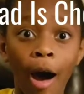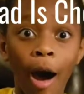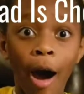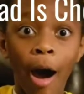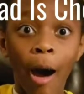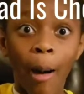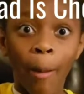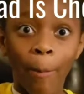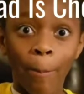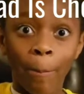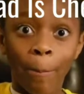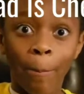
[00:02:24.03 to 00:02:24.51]

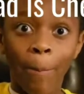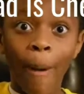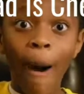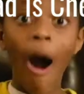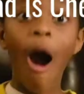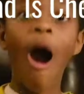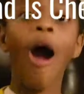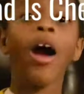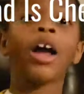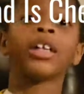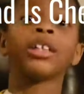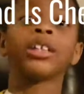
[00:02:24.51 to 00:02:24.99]

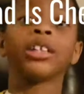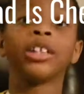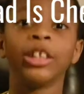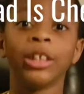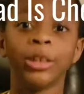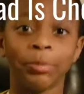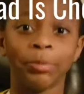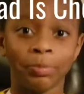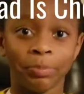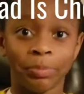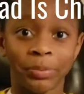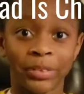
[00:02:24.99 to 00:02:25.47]

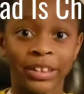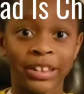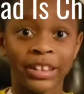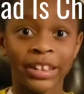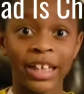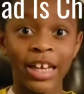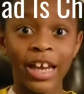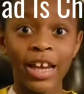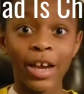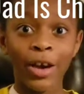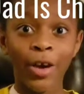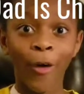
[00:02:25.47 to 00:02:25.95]
Apocalypse?
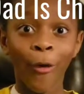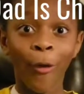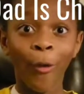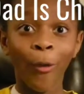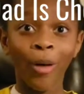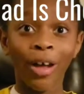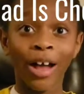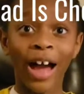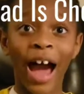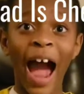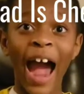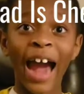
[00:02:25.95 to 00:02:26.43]
Who?
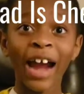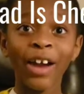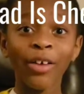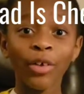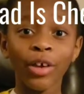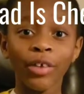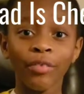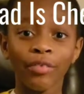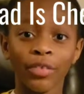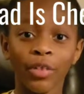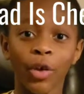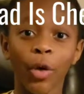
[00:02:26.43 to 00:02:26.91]
I
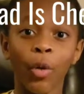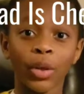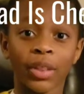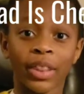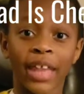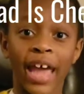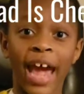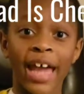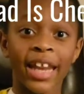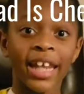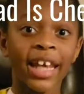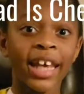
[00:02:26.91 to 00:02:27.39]
don't even know what
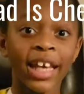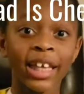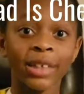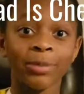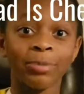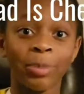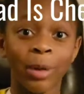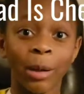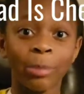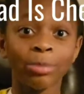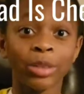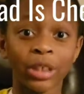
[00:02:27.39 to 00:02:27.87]
that is,
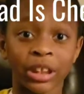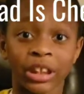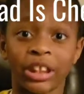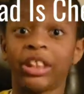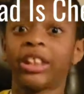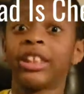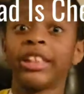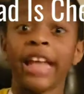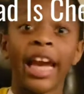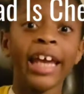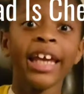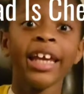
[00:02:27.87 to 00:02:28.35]
but I'm
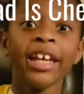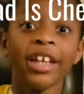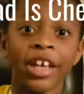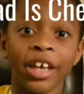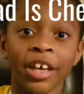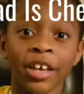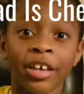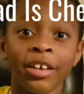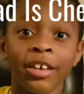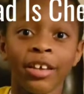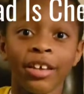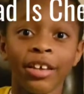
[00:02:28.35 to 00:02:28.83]
just saying
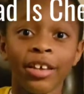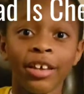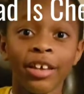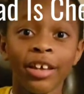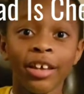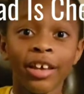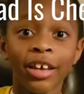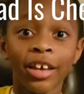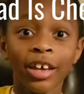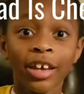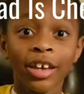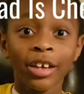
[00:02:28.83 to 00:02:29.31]
it.
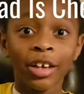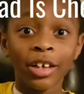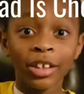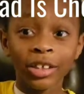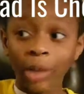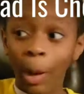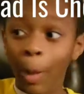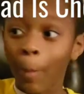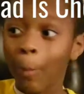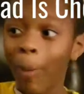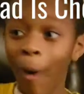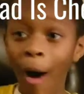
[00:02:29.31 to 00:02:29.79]

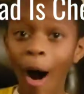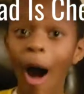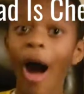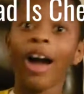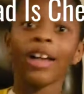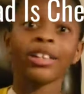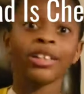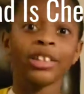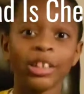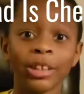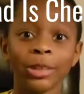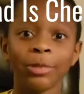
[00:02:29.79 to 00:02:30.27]
Because
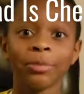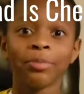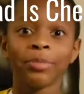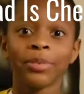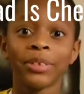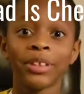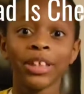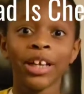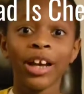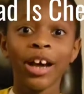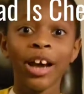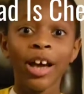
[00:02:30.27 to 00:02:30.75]

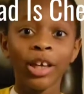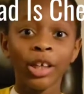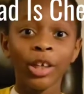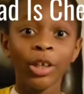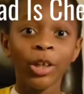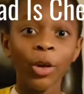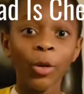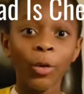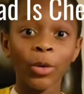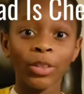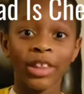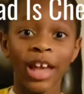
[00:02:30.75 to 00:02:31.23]
apocalypse,
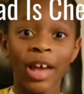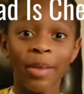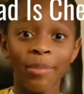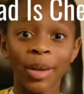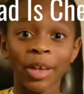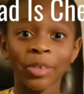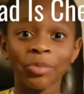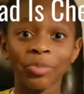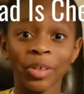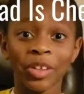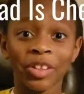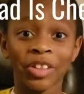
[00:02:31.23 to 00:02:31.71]
you know what that
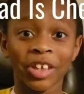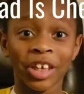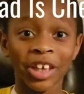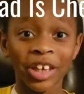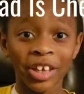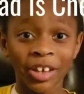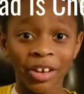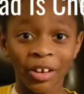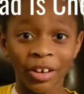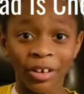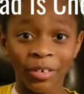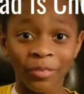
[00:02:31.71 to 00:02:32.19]
made me
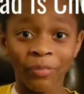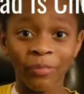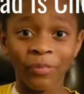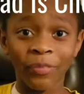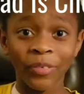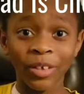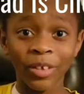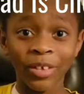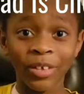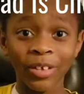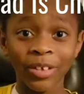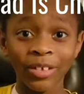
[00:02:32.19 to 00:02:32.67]
think
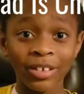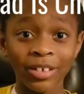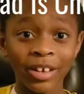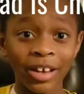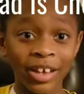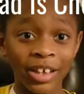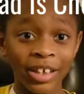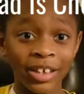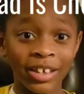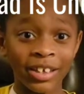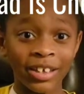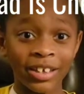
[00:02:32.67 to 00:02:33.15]
of?
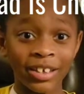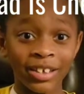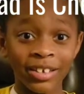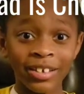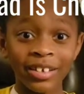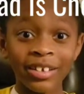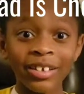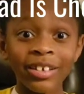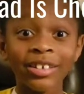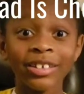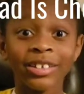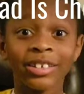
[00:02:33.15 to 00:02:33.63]
Like,
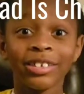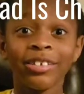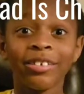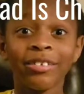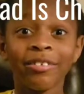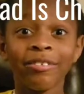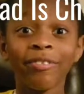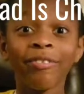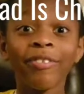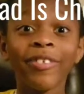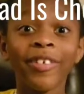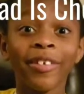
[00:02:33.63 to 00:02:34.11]

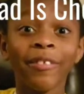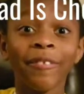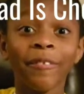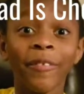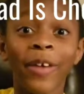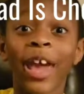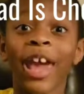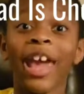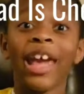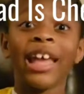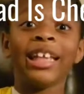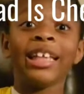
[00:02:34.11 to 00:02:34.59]

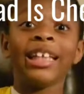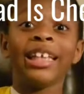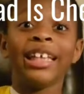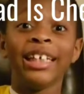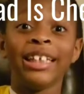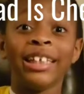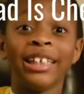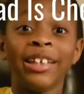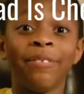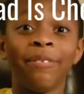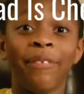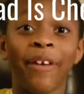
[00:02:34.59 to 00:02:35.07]

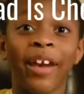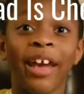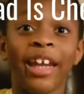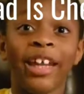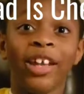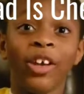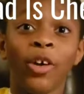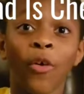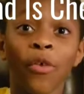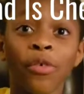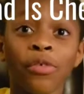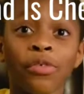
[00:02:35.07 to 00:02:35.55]
aliens
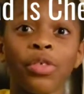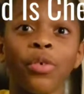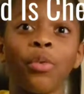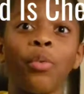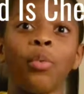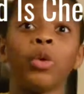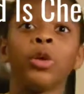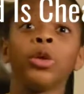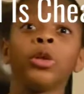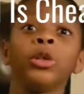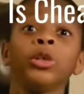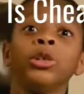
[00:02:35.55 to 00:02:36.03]
invading over the
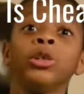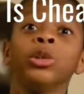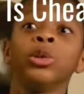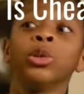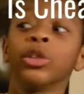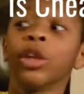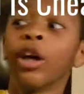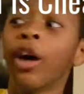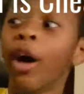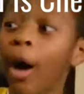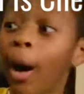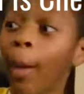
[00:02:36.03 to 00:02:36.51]
world.